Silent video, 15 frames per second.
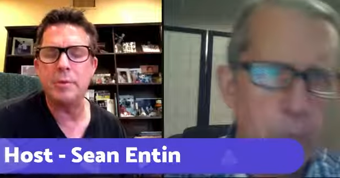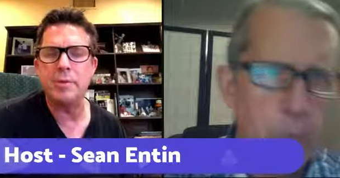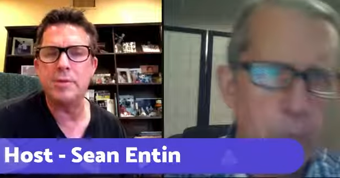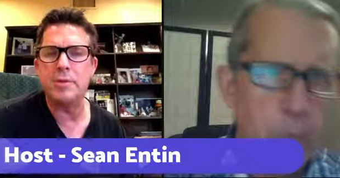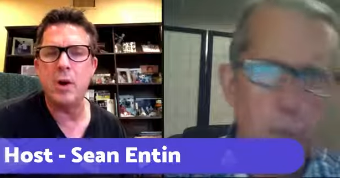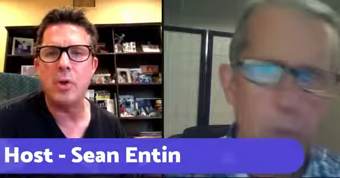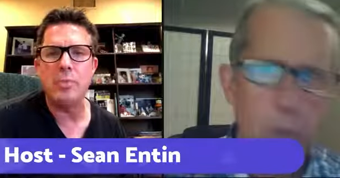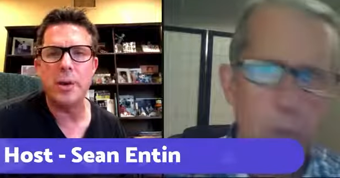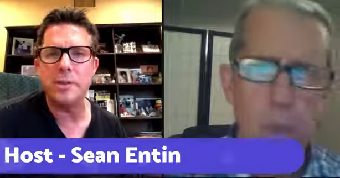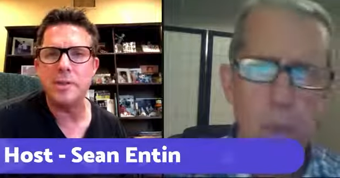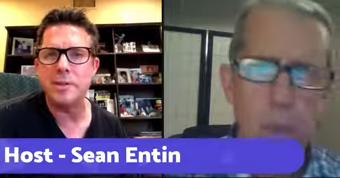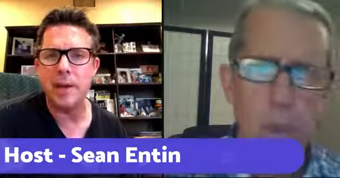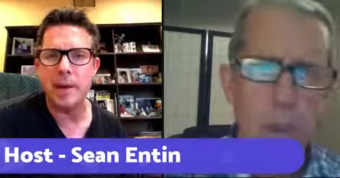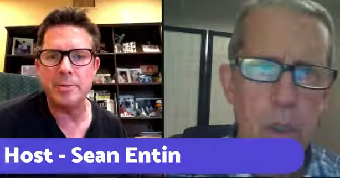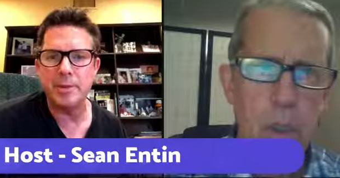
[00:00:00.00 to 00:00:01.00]
Speaker 1: was so mixed
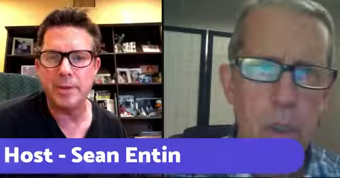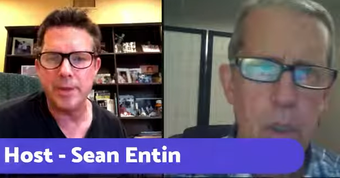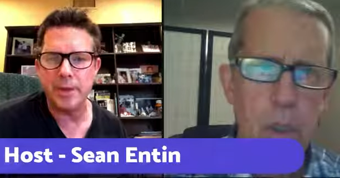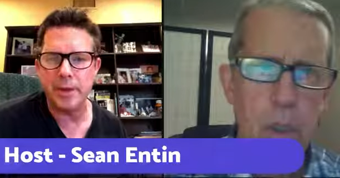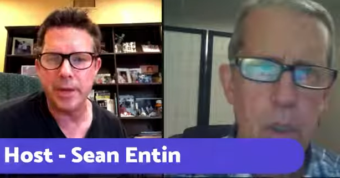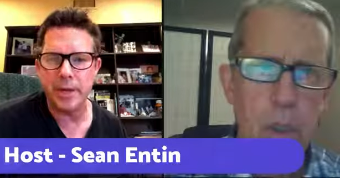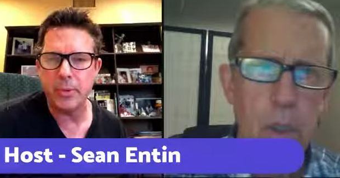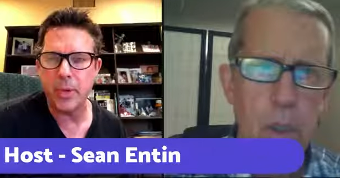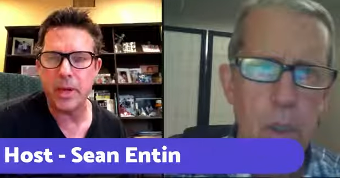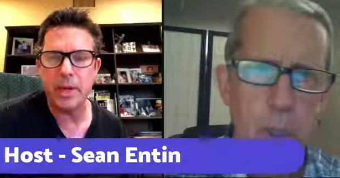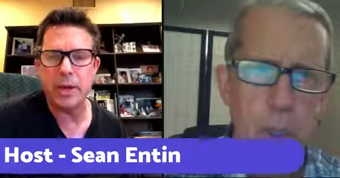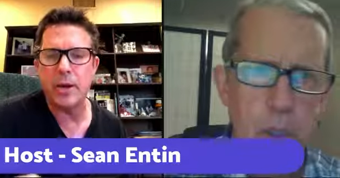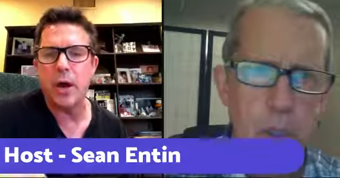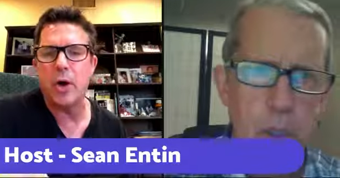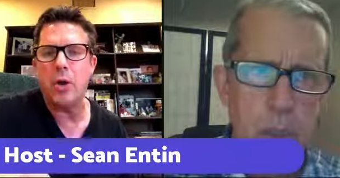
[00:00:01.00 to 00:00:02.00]
up, Jerry. We didn't
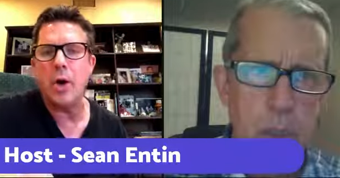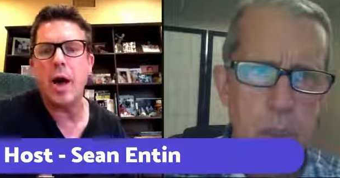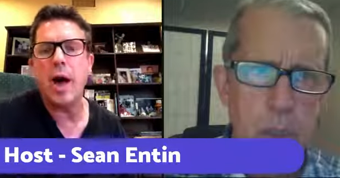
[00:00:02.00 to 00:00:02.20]
know.